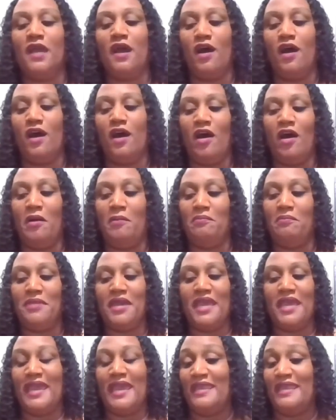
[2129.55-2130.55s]

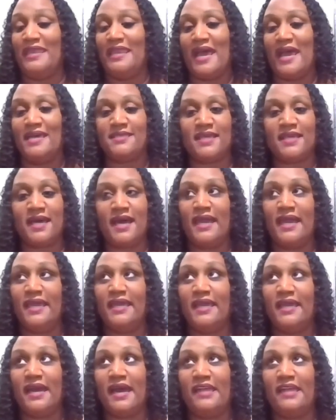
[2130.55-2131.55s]
And as
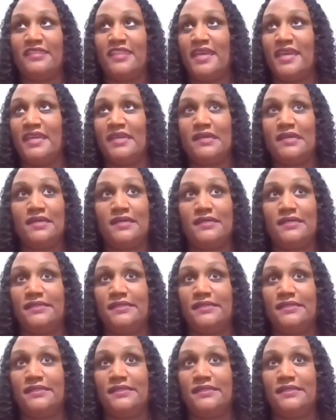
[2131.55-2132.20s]
I think